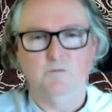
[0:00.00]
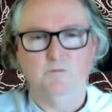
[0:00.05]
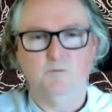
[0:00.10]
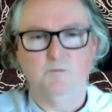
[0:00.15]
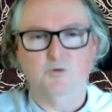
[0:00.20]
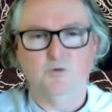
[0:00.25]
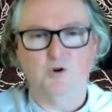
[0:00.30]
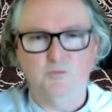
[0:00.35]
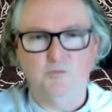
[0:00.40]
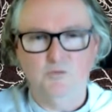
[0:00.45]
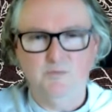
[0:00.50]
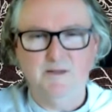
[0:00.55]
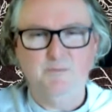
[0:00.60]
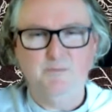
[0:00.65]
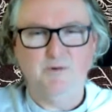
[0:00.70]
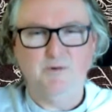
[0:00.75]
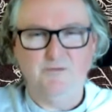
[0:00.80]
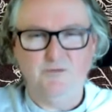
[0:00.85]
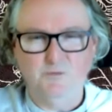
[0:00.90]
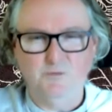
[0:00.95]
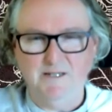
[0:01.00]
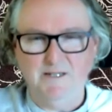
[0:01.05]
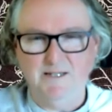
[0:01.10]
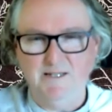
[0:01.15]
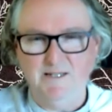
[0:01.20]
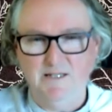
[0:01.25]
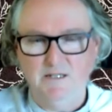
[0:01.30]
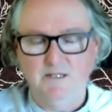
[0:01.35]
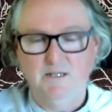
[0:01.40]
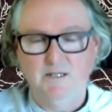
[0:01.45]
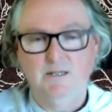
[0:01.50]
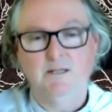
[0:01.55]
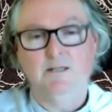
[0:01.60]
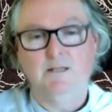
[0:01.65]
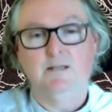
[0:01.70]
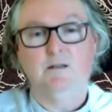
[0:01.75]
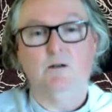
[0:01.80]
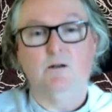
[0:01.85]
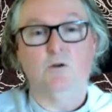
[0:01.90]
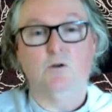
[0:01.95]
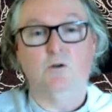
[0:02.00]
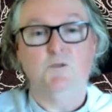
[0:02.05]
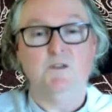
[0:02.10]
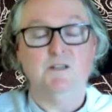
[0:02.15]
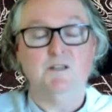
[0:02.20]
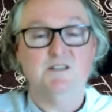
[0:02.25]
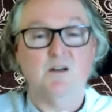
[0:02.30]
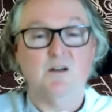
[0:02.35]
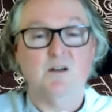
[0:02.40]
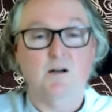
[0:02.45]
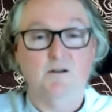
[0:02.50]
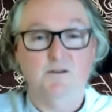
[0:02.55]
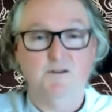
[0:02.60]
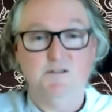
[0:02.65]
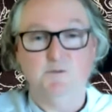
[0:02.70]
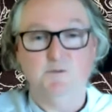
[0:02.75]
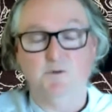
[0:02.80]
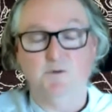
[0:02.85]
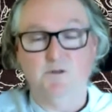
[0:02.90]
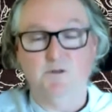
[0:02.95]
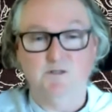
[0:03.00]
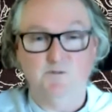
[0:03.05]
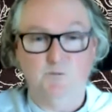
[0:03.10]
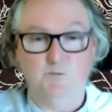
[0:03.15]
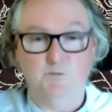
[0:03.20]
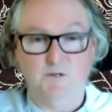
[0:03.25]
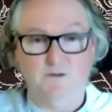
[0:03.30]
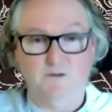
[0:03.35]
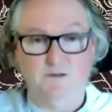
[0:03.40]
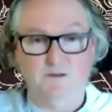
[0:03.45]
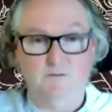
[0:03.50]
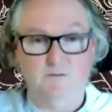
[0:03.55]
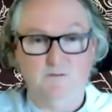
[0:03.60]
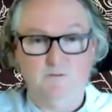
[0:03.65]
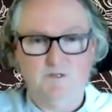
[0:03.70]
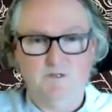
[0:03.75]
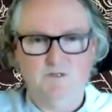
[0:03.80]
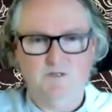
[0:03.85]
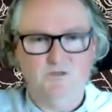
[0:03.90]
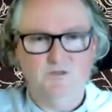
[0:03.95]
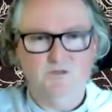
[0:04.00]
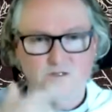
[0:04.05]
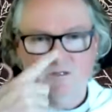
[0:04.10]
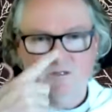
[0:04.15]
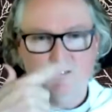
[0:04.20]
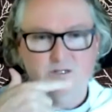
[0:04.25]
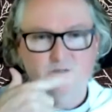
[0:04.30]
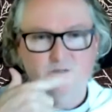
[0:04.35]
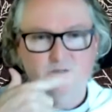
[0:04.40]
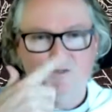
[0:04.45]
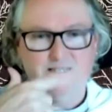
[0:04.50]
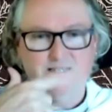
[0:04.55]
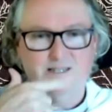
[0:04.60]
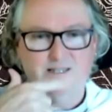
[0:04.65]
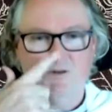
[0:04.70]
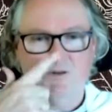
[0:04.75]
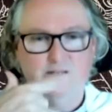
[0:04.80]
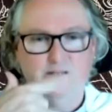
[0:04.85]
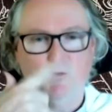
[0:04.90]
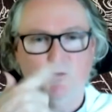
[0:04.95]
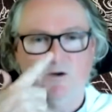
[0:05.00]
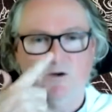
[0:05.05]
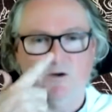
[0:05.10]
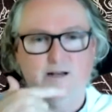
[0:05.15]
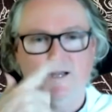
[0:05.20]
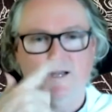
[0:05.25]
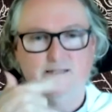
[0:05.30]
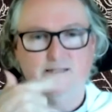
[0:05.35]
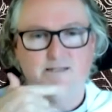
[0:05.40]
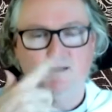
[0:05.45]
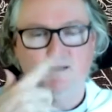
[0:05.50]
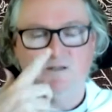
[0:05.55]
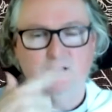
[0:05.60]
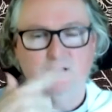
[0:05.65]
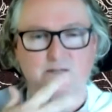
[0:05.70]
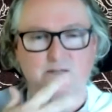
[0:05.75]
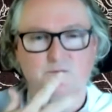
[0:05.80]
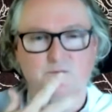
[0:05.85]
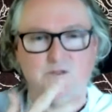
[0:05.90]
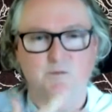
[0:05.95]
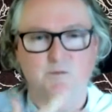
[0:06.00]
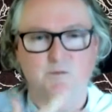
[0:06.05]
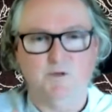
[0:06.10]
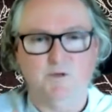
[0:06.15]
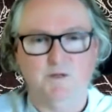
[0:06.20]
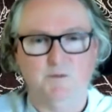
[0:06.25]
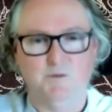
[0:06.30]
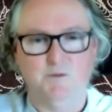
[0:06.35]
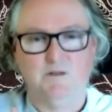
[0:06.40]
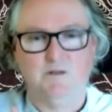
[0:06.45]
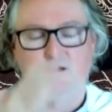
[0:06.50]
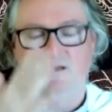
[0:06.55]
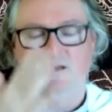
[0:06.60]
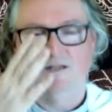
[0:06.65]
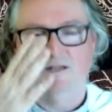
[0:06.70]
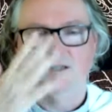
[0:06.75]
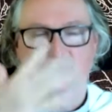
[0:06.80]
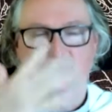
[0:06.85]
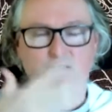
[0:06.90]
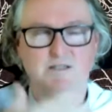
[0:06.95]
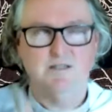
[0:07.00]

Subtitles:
probably preferably on the entire experience of breathing. So not necessarily where it enters and leaves the body, but just